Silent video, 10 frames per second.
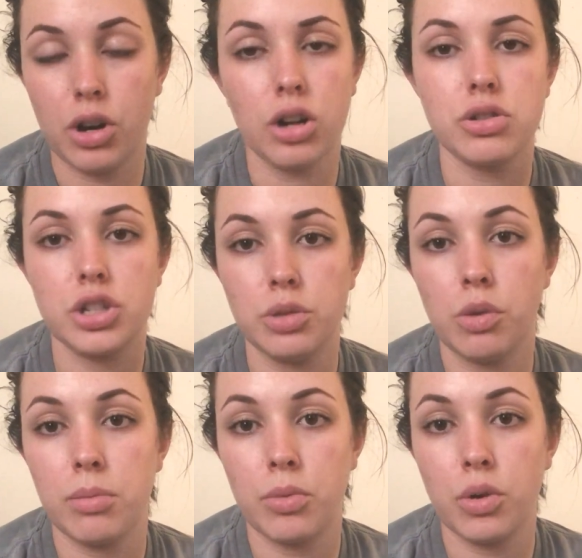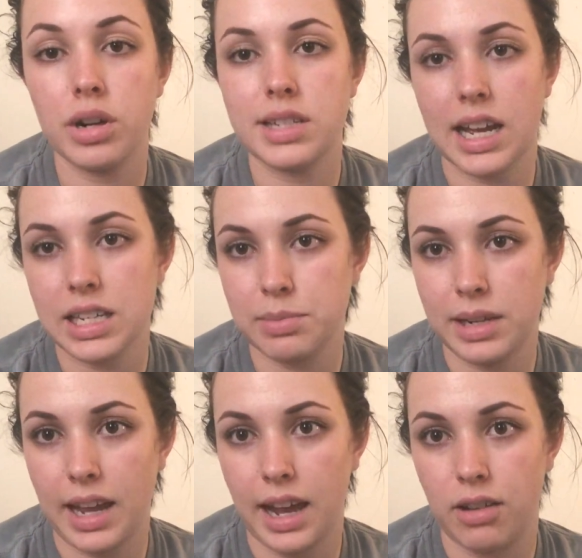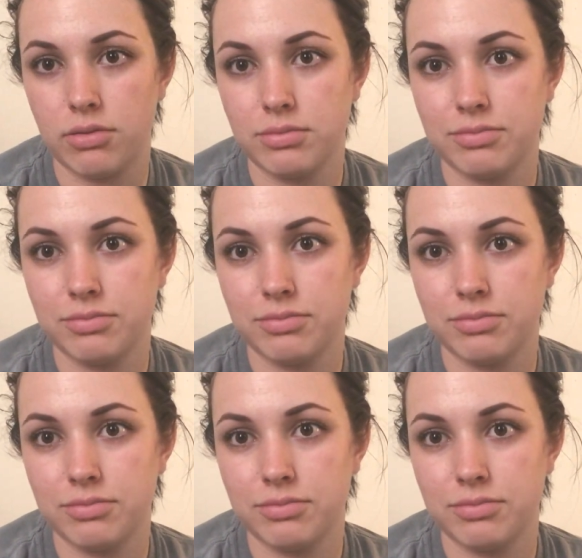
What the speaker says: Or do you want more? Text me now.